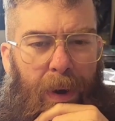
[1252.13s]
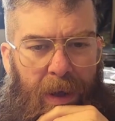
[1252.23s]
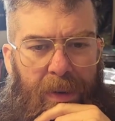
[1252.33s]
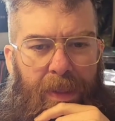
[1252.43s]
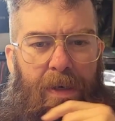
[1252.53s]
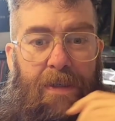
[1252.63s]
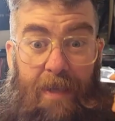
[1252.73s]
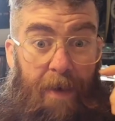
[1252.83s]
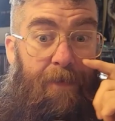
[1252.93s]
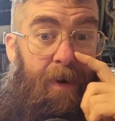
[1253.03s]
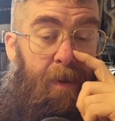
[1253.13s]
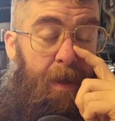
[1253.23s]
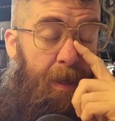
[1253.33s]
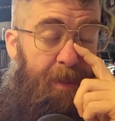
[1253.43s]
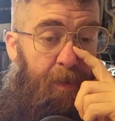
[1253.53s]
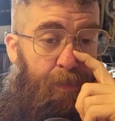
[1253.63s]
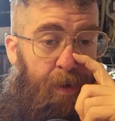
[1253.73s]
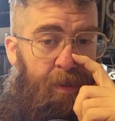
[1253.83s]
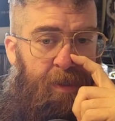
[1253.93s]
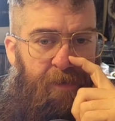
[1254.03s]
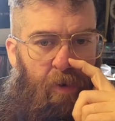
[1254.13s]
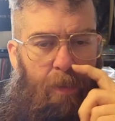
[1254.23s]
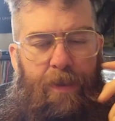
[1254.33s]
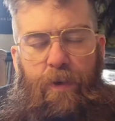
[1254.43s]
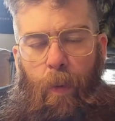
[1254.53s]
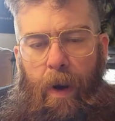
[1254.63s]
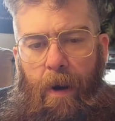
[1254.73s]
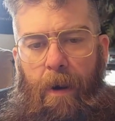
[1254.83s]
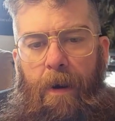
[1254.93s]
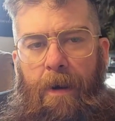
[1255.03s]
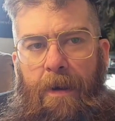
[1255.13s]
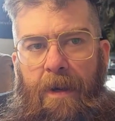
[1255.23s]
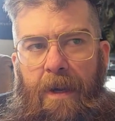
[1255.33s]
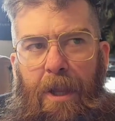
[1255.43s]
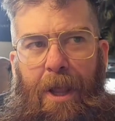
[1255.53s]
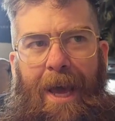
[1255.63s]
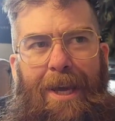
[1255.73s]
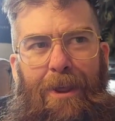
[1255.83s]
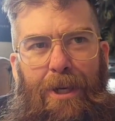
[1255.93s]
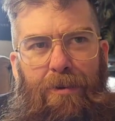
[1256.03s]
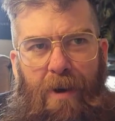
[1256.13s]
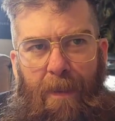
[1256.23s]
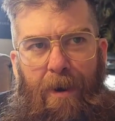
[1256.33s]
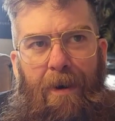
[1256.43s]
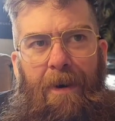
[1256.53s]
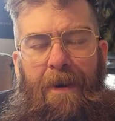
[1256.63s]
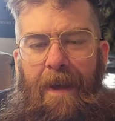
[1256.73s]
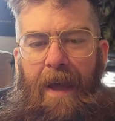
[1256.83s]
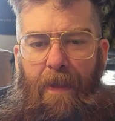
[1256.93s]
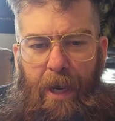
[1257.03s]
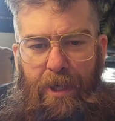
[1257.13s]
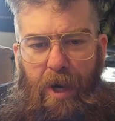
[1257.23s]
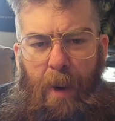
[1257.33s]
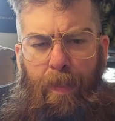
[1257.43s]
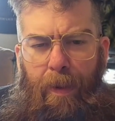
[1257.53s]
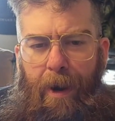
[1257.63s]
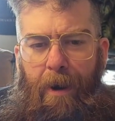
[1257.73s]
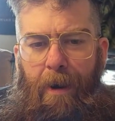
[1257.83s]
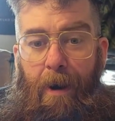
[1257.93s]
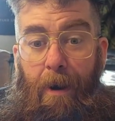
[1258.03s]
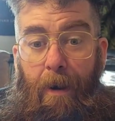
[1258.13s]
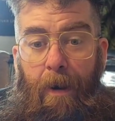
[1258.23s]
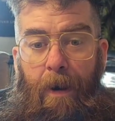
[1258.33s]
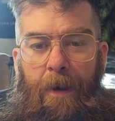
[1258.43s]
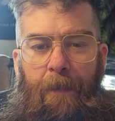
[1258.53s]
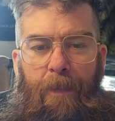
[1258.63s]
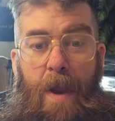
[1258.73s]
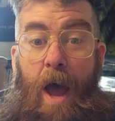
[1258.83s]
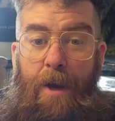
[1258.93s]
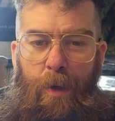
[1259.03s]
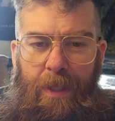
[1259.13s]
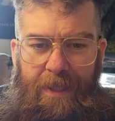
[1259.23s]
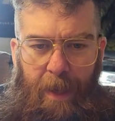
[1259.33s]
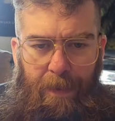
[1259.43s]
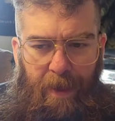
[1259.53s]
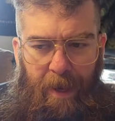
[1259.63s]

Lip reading: but there definitely is an abundance of moments where like the drummer and the guitar player are not doing the same